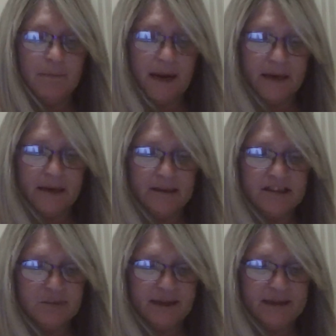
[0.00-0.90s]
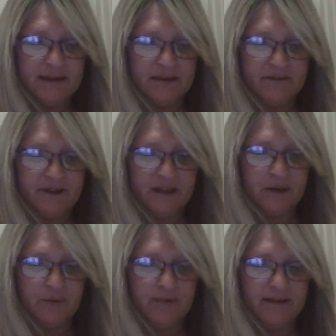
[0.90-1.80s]
Myka explained in the
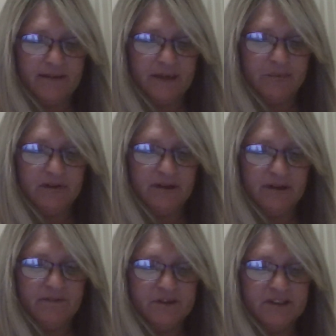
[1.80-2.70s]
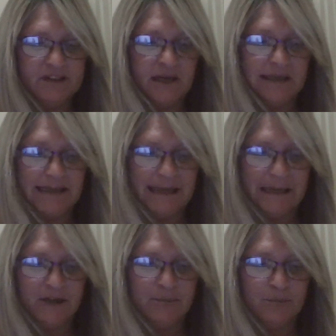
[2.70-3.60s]
video that they believed their son
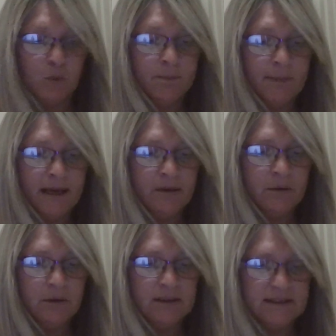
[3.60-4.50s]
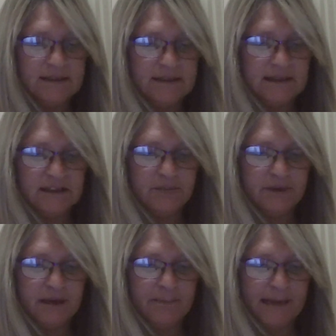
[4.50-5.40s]
needed more medical assistance
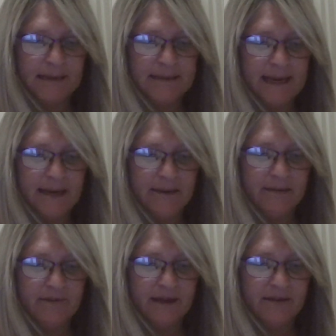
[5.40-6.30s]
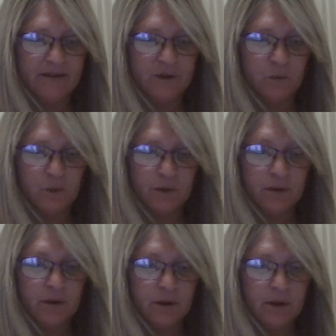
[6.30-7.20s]
but maintained that there
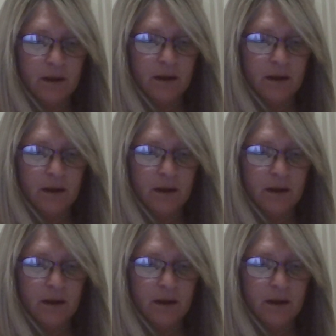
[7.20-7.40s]
were.